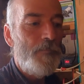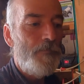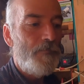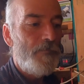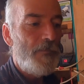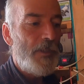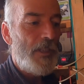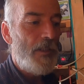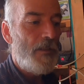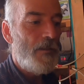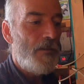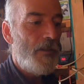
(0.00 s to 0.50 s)

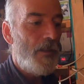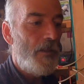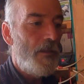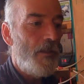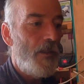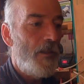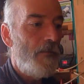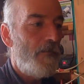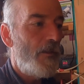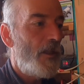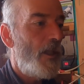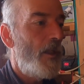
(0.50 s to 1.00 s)
like I said, I
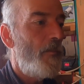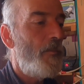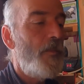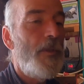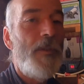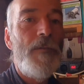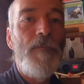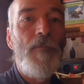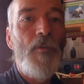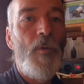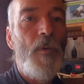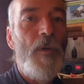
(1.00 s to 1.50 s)
have a couple
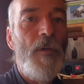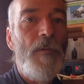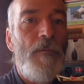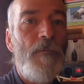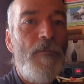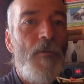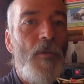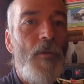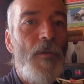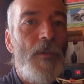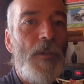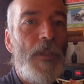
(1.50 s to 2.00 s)
of
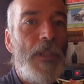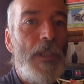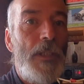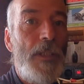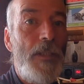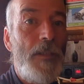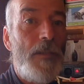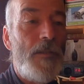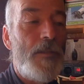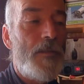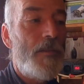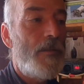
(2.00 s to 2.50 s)
12-volt
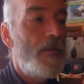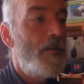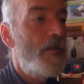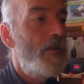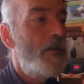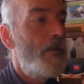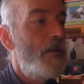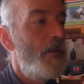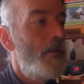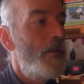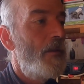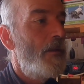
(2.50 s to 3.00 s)
lights,
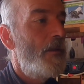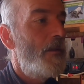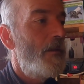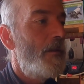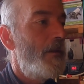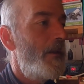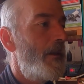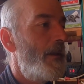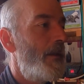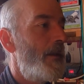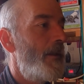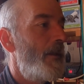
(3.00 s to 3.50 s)

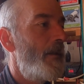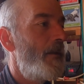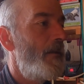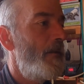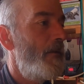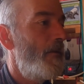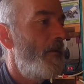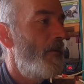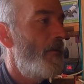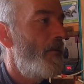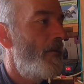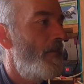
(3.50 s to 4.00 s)

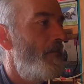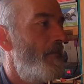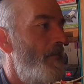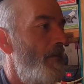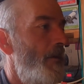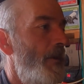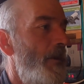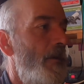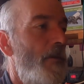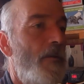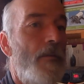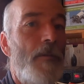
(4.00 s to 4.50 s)
so
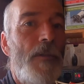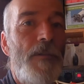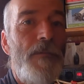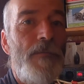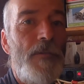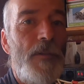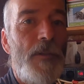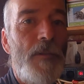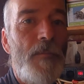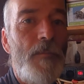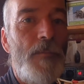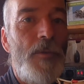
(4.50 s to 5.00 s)
you know,
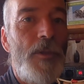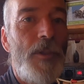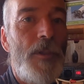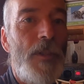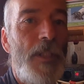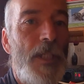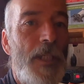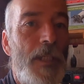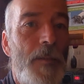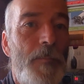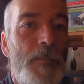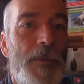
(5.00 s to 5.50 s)
if something should
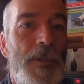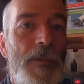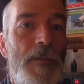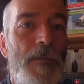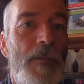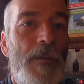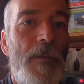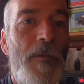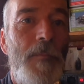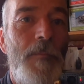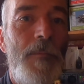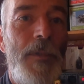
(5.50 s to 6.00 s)
happen,
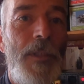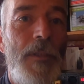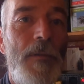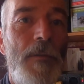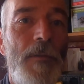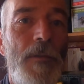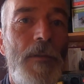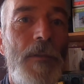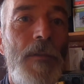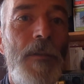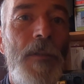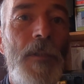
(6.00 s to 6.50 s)
something
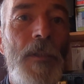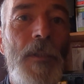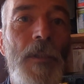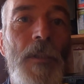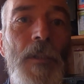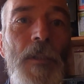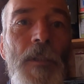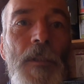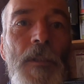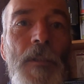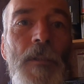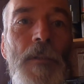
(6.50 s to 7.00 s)
else
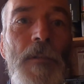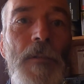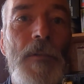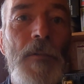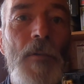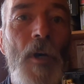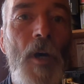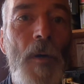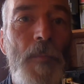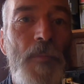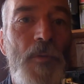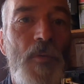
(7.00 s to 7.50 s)

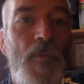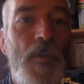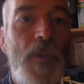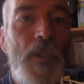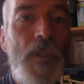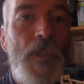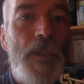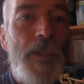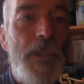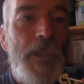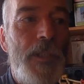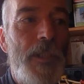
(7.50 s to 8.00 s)
stops
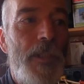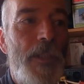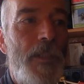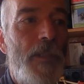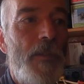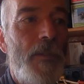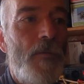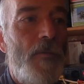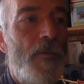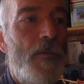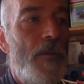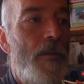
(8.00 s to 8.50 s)

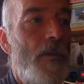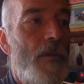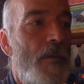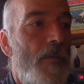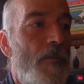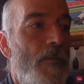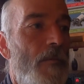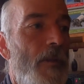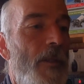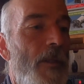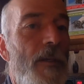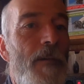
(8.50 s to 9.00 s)
working or
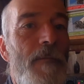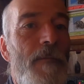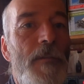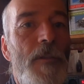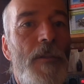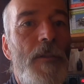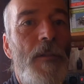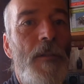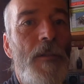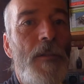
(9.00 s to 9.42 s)
whatever,